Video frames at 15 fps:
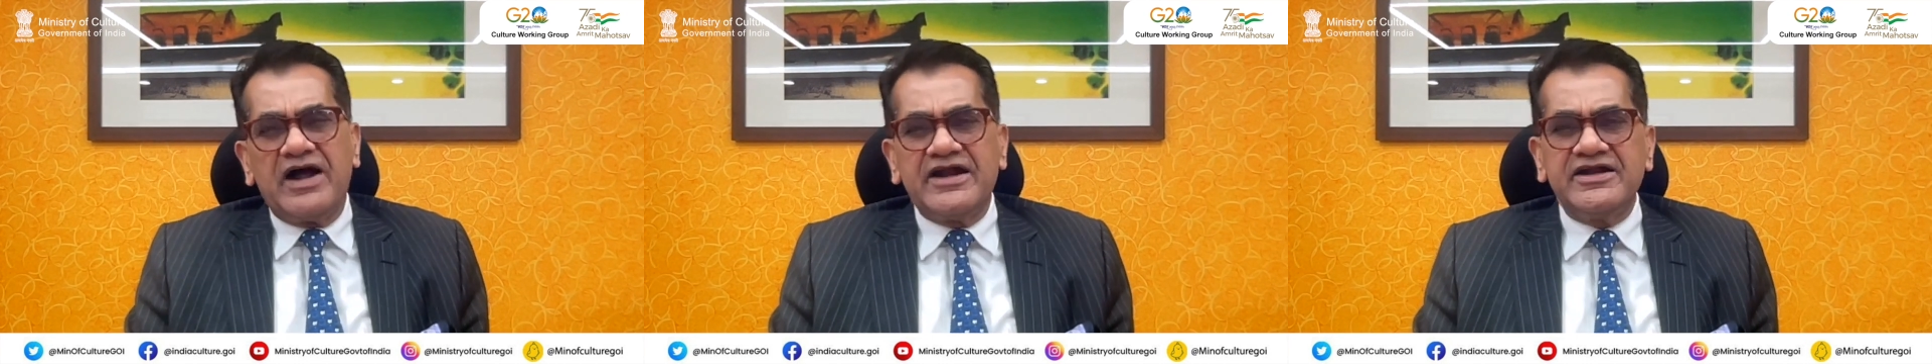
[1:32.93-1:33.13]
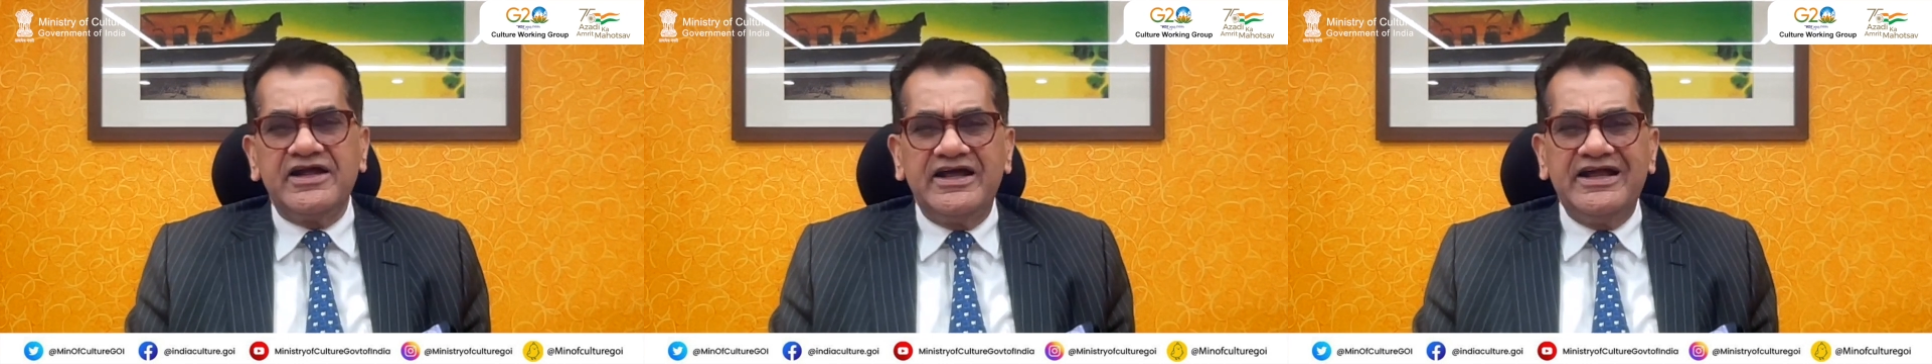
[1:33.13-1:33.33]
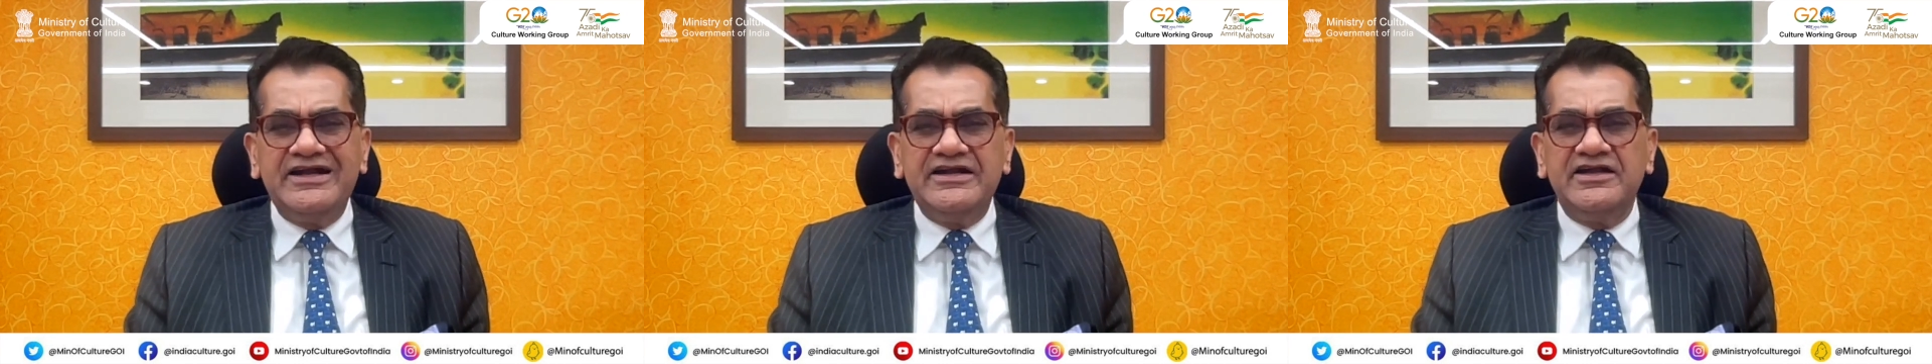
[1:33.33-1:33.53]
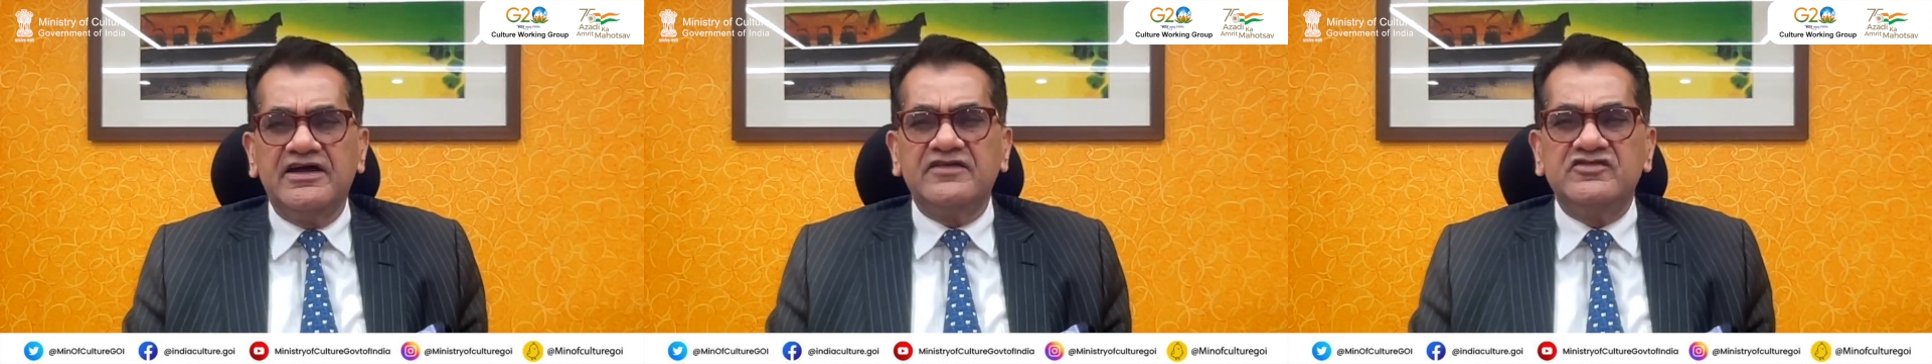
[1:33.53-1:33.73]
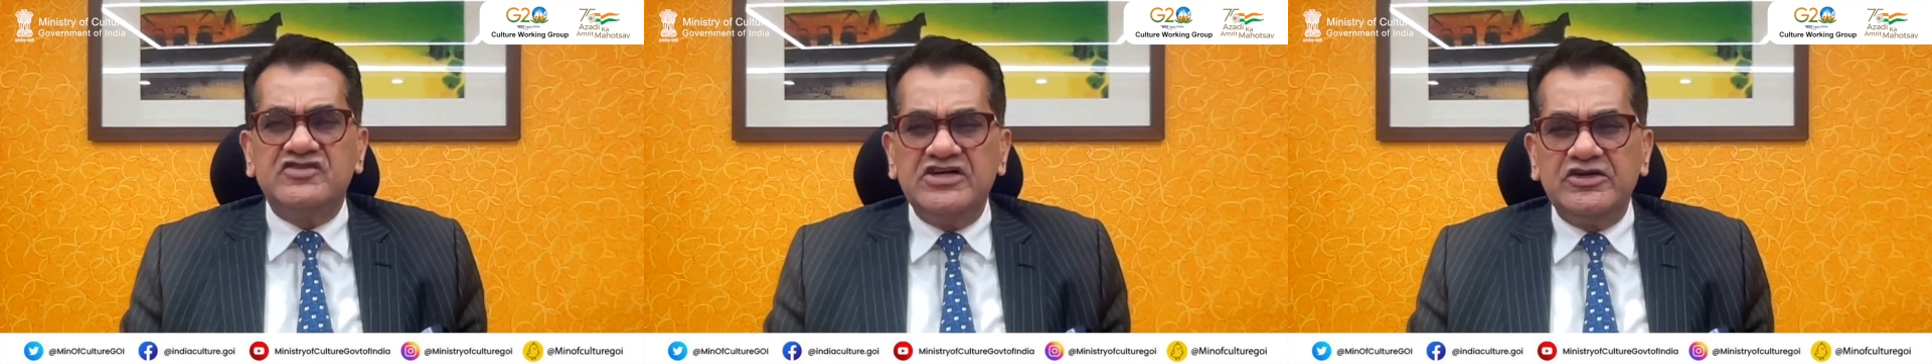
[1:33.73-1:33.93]
under
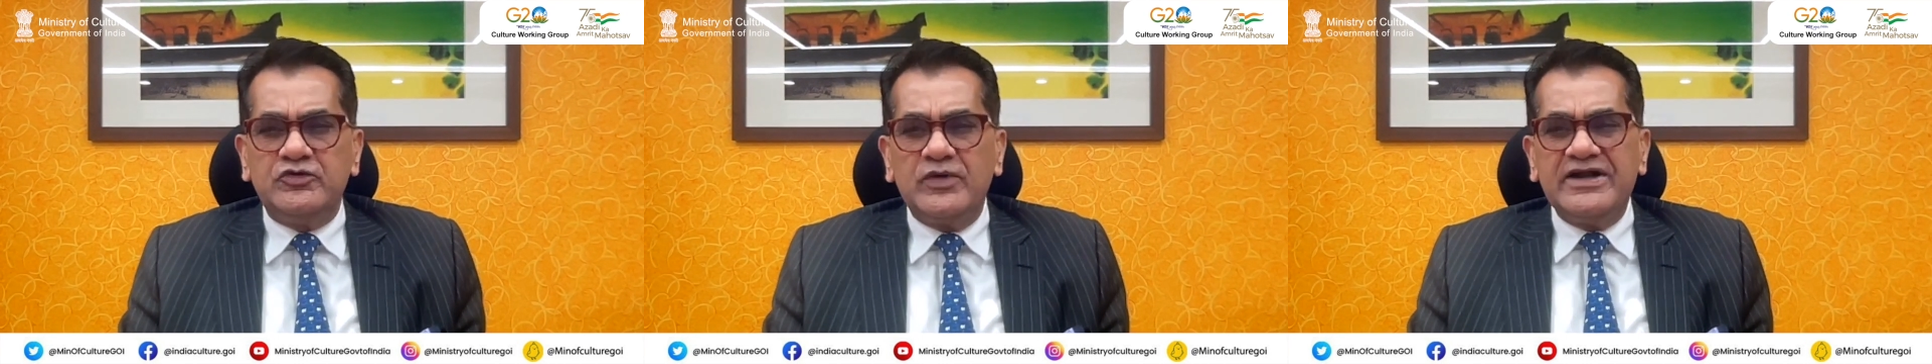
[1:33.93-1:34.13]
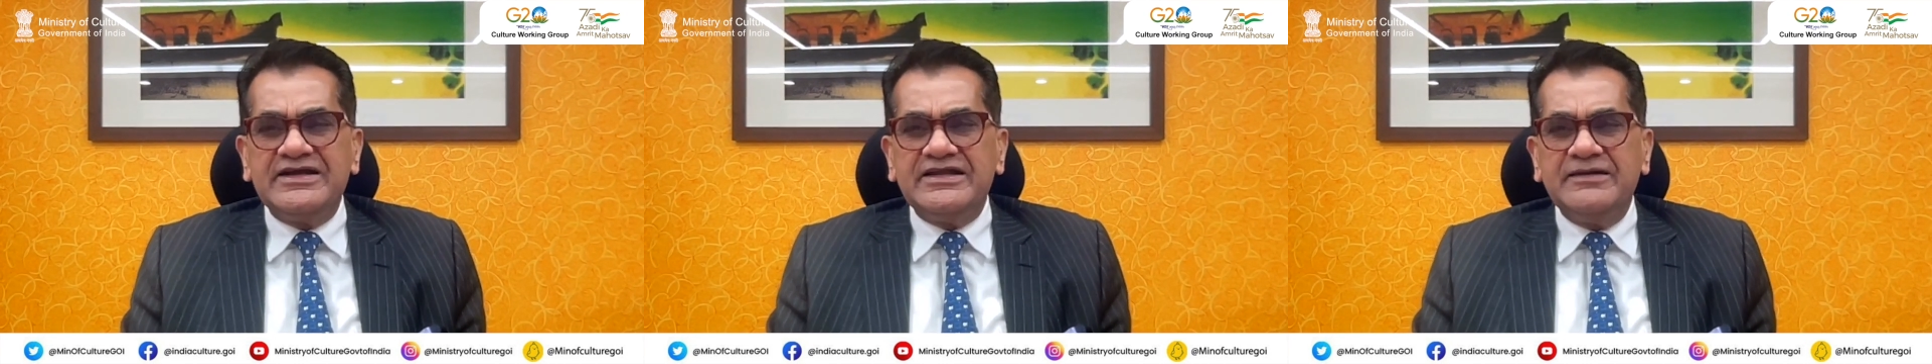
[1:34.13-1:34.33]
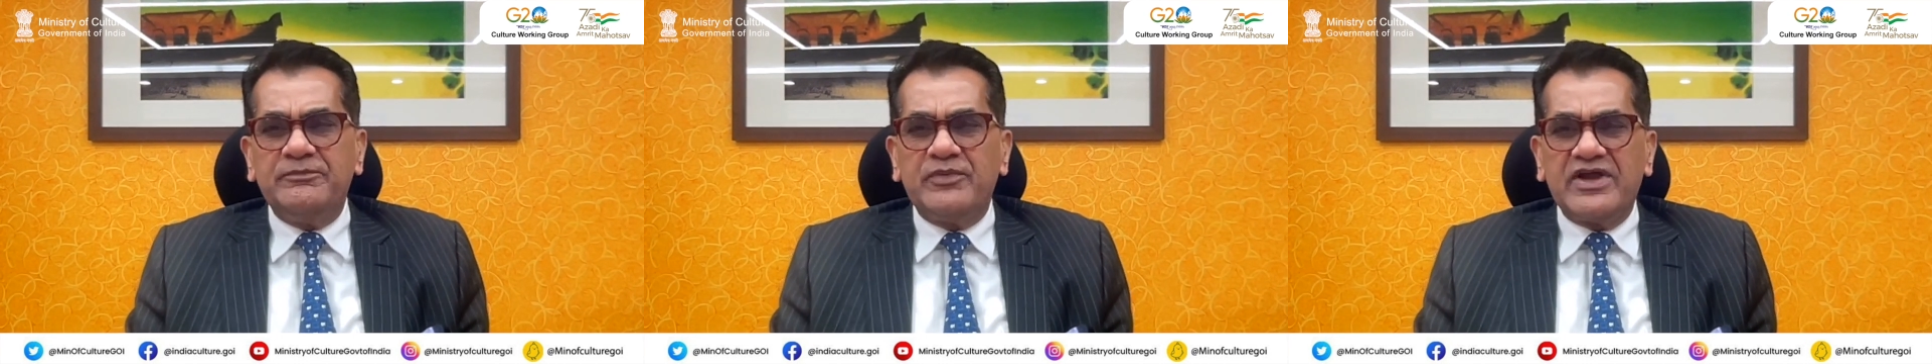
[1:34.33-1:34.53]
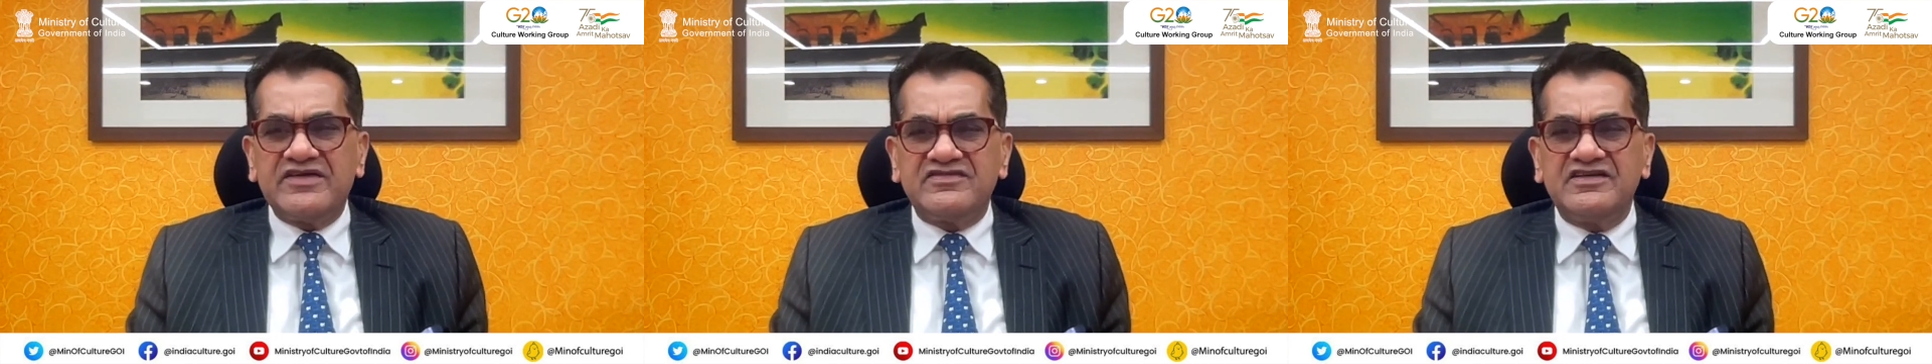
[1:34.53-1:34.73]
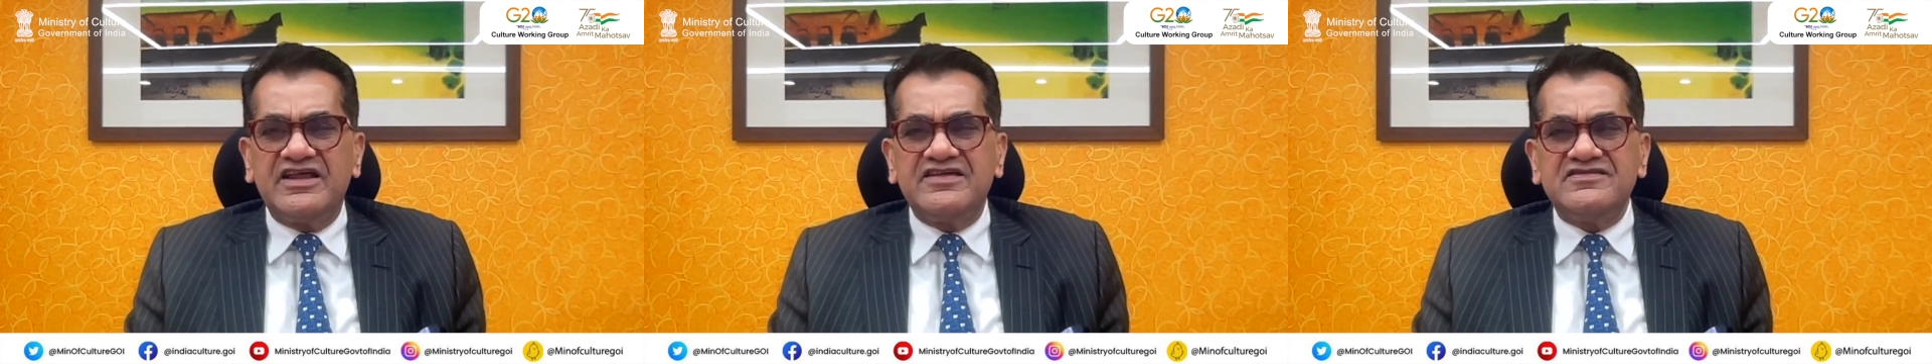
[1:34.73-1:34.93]
India's G20
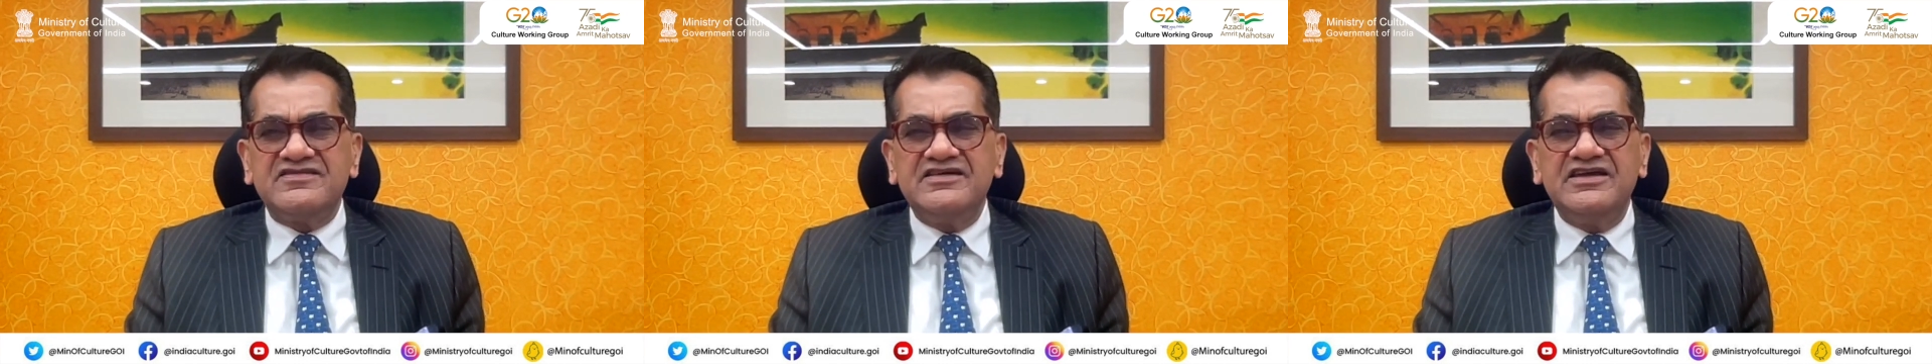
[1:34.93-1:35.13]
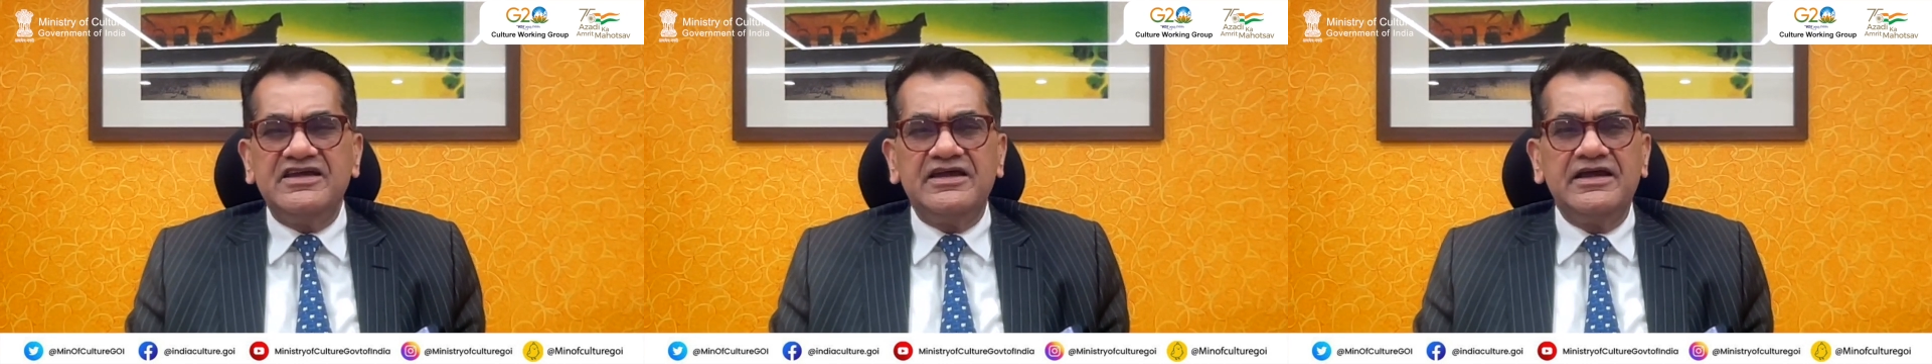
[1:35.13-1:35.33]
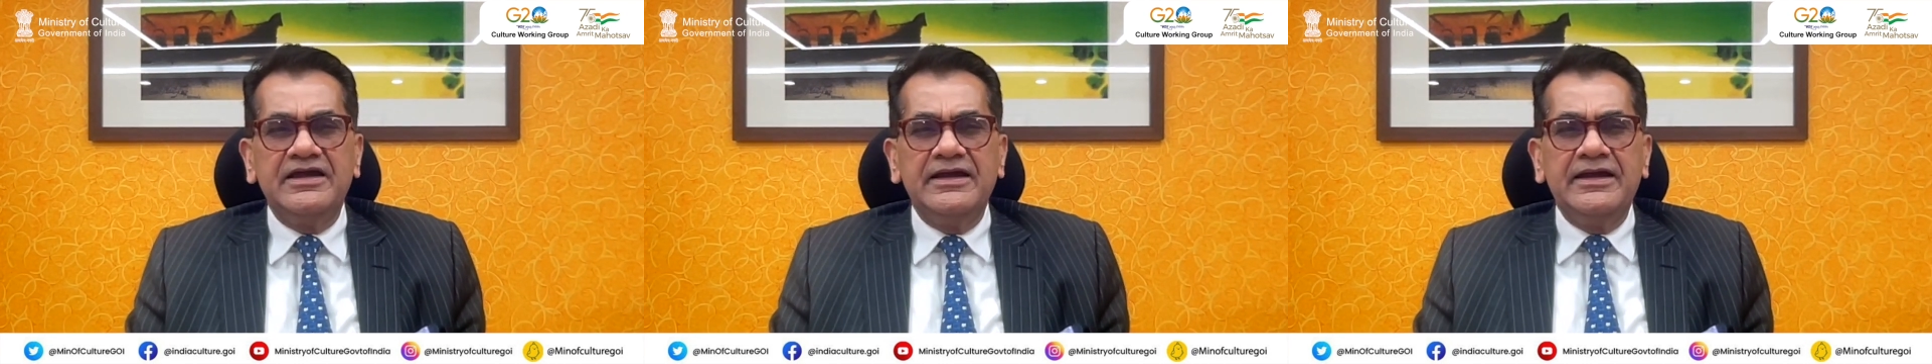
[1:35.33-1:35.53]
presidency